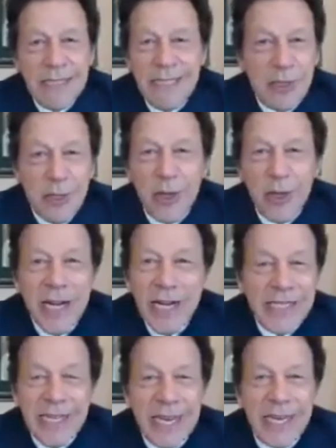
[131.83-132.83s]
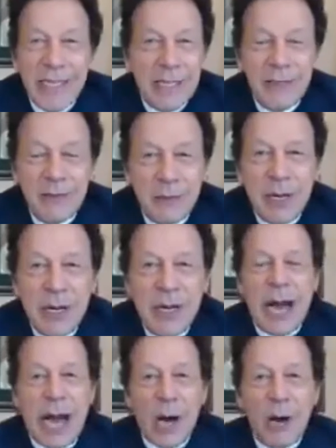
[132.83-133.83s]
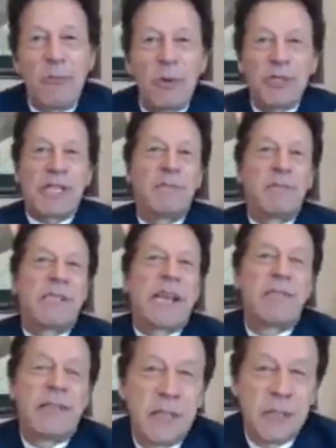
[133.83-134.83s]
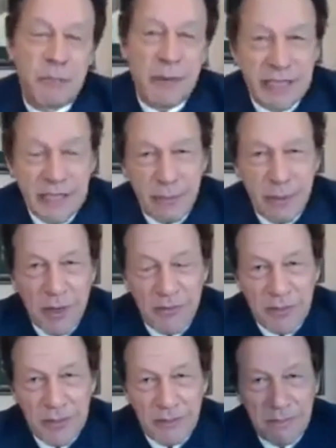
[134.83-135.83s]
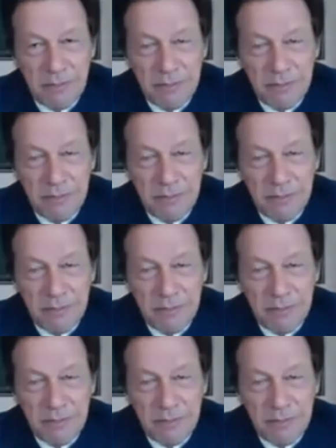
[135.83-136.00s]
they don't understand how Muslims love and respect their Prophet.